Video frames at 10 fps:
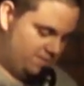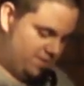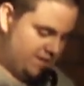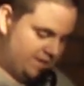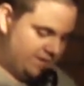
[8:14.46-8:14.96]

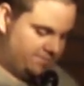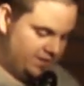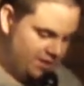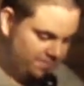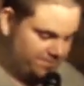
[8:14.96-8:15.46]
But,
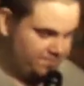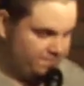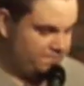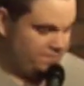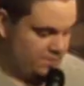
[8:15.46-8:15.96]
you know,
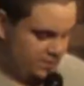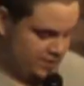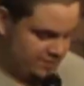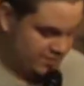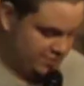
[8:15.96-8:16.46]

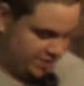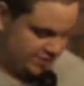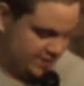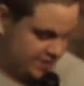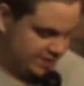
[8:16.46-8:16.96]
living in New York
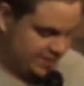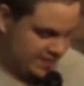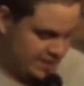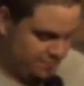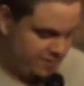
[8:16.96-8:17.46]
City, I take a
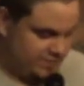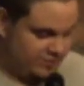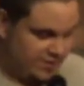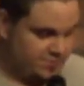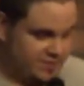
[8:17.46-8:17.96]
lot of public
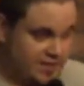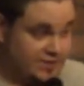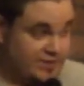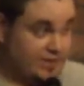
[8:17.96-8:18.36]
transportation.